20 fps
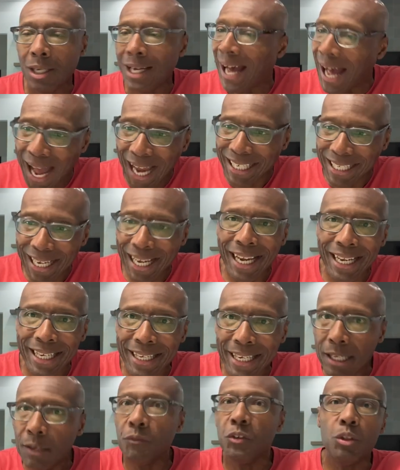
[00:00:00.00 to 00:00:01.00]
I can't
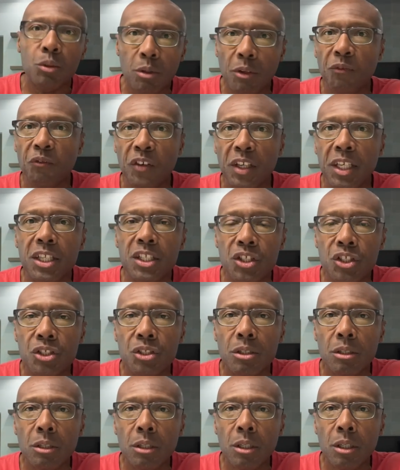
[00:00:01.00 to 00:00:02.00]
give you a
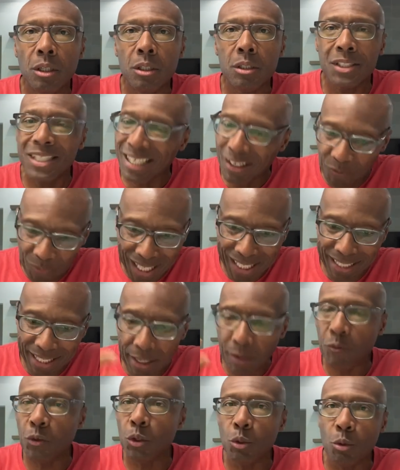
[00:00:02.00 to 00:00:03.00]
fish. See, if I
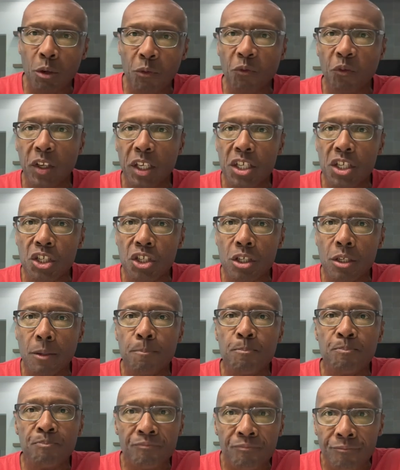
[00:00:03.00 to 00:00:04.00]
give you a fish,
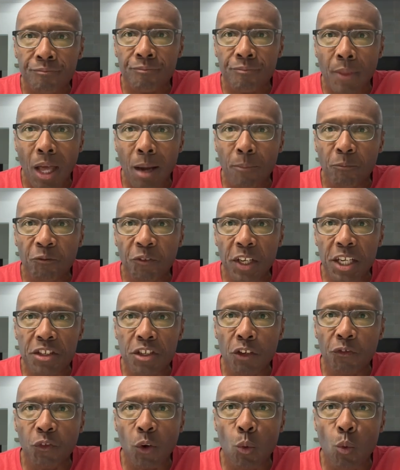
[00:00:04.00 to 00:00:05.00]
I'm feeding
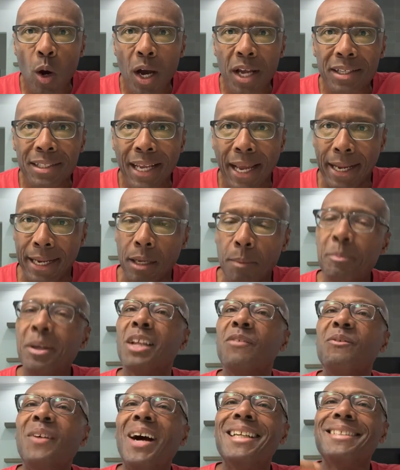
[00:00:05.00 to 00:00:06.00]
you for one day. But
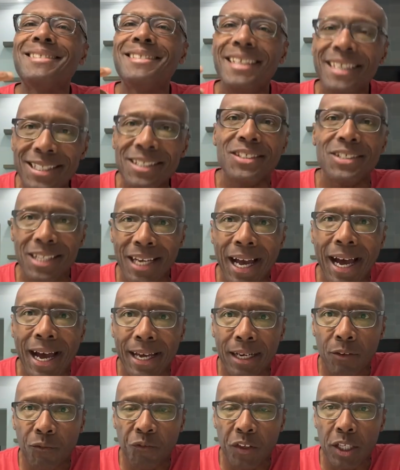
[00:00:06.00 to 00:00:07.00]
if I teach you how
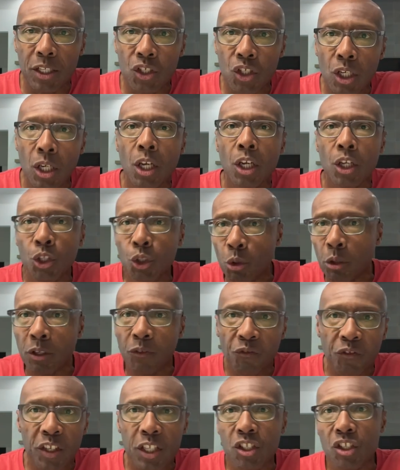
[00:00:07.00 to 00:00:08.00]
to fish, you can
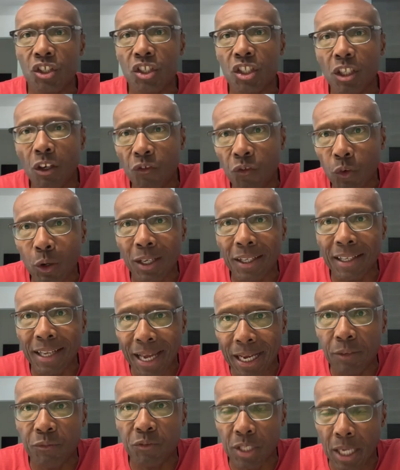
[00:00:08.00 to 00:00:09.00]
feed yourself for a
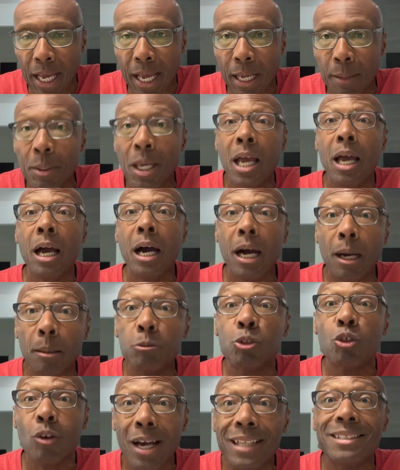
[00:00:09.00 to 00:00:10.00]
lifetime. I'm
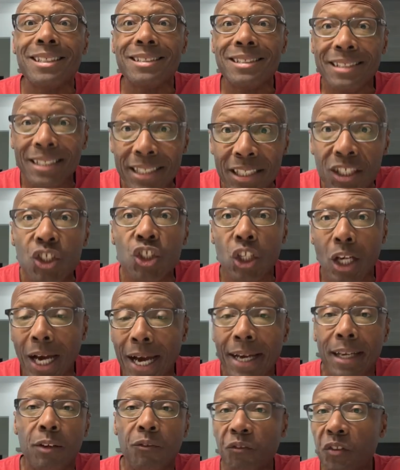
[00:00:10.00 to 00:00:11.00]
trying to teach you
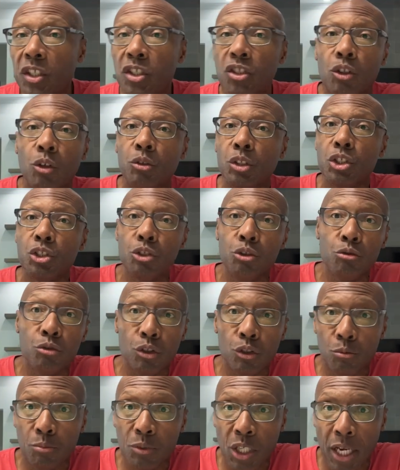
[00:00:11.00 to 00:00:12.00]
how to fish on this
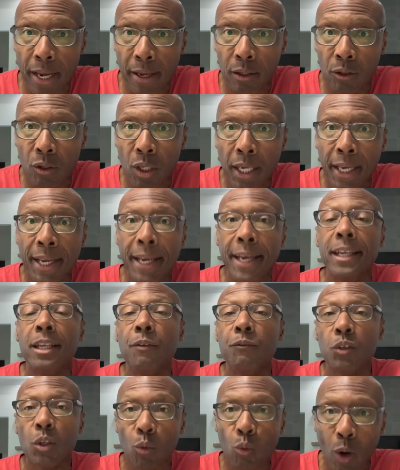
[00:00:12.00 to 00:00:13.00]
YouTube channel. And
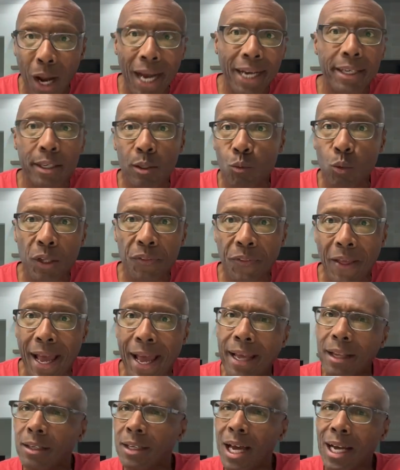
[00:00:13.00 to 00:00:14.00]
if you're rocking with
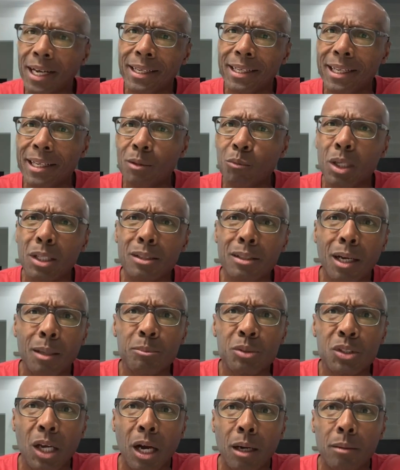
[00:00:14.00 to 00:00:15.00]
that, lock it in with a
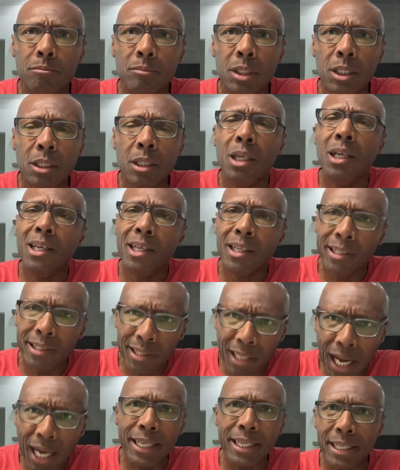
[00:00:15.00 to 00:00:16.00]
thumbs up.
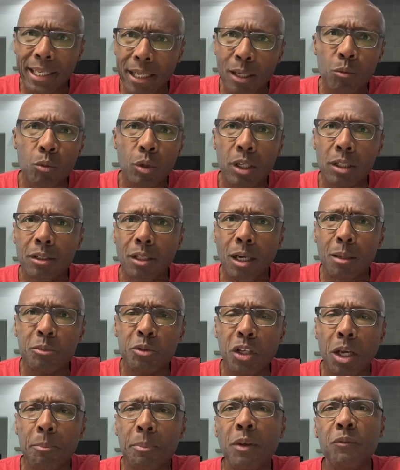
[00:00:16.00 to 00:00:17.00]
Lock it in with a thumbs
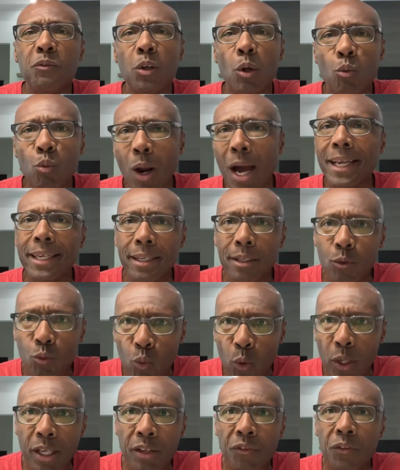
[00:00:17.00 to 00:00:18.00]
up if you're rocking
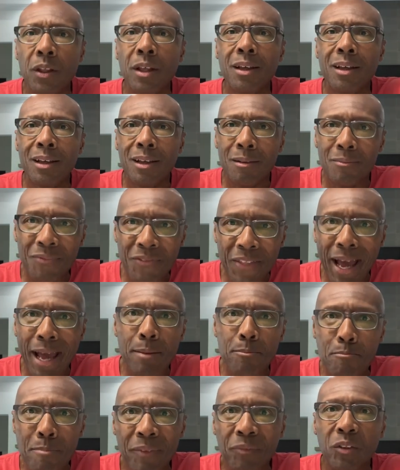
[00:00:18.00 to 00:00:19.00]
with
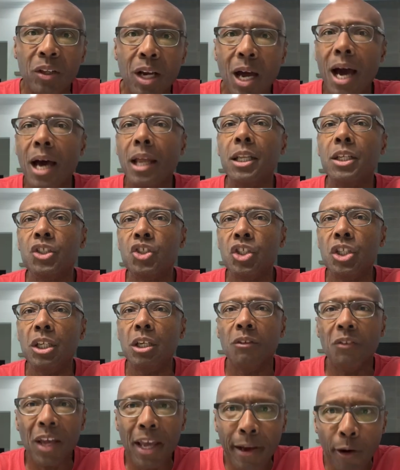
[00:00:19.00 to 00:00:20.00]
that methodology
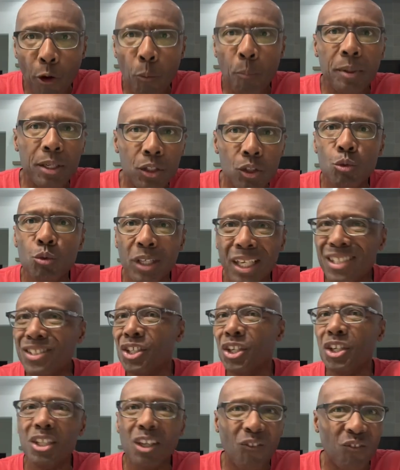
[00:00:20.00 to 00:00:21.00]
of helping you get
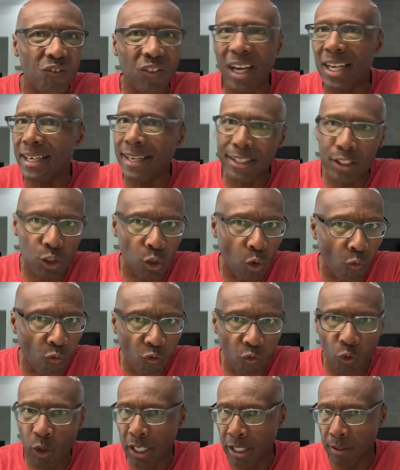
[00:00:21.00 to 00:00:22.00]
to your financial
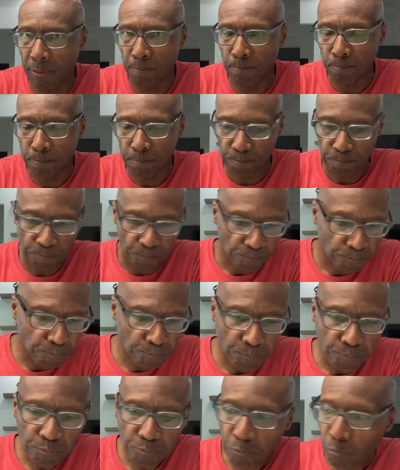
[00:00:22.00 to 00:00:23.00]
freedom.
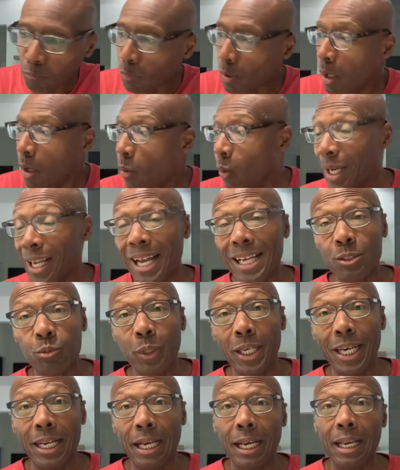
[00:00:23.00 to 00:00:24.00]
Well, guys, we
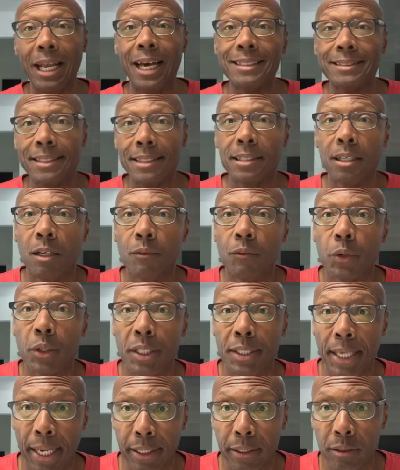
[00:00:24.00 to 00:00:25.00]
got a lot to cover
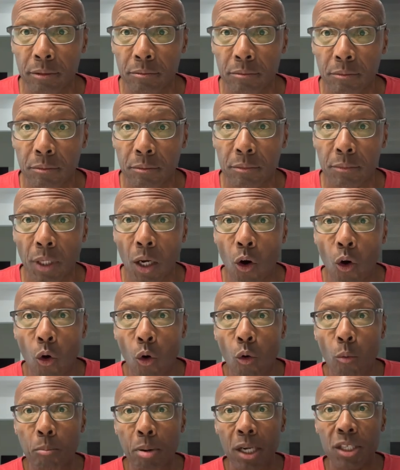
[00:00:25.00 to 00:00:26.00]
today, a
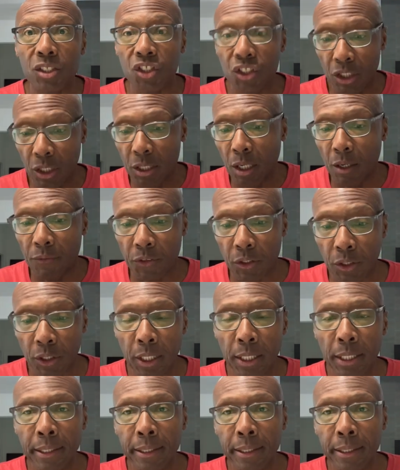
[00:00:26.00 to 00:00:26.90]
whole bunch to cover.